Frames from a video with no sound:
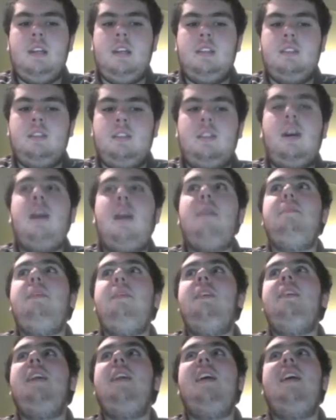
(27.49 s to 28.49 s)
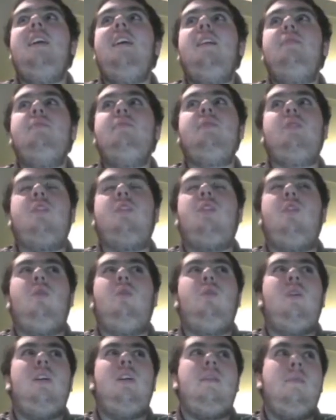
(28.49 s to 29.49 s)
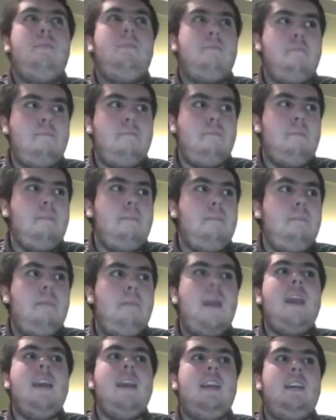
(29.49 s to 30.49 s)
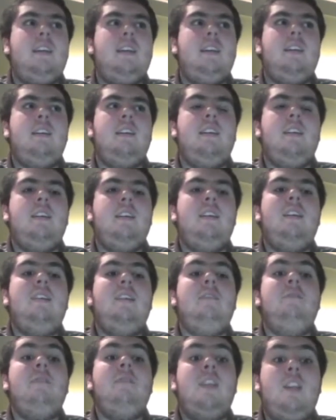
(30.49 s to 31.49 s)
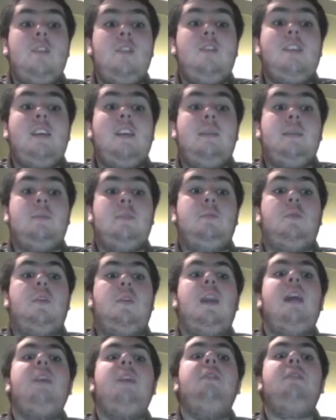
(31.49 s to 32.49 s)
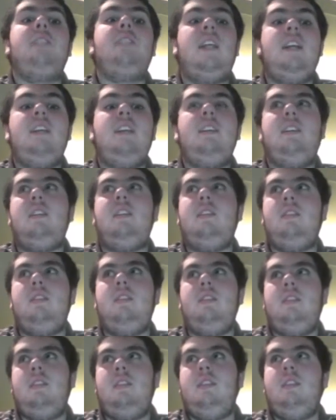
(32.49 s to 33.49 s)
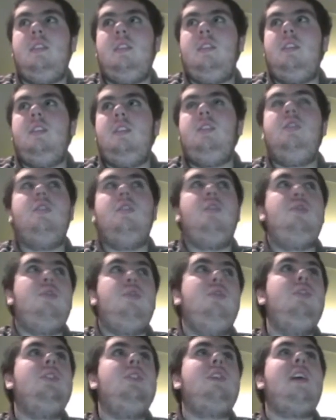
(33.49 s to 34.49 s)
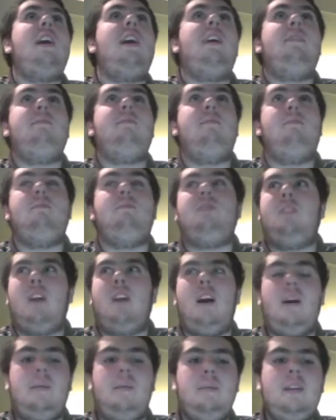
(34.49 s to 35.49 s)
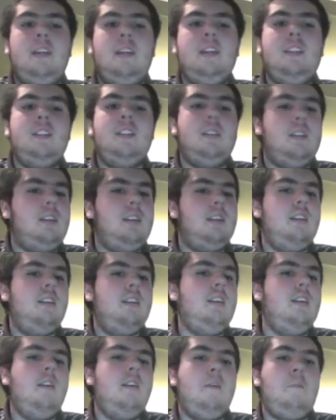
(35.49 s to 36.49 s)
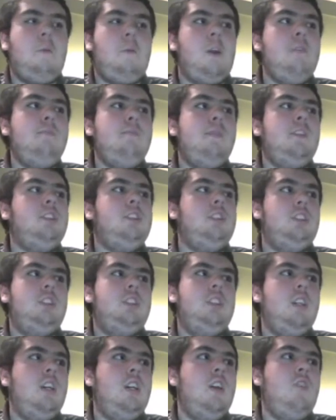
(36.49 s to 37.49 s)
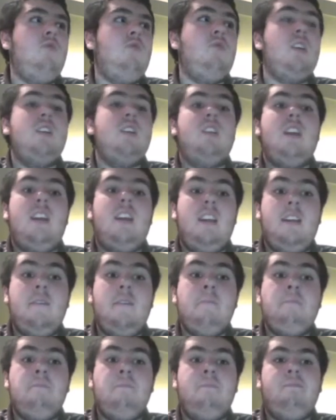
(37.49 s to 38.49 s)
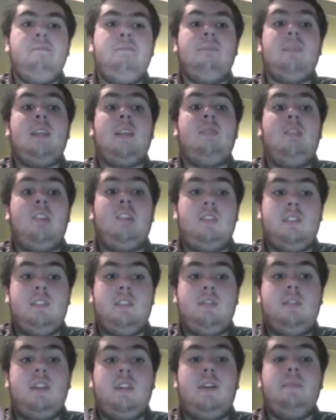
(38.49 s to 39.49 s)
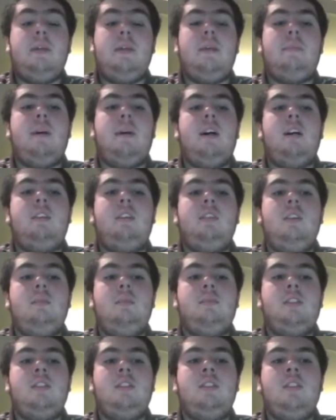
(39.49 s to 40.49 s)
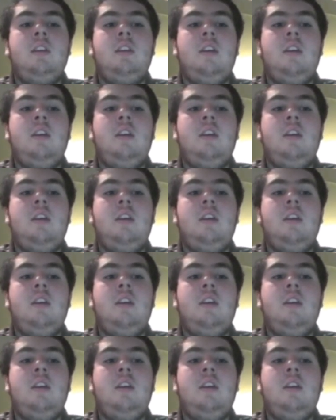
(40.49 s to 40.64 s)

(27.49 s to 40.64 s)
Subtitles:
Zombie games are what make video games more entertaining. You know, you just got zombies, and pretty much one day, if there is a zombie apocalypse,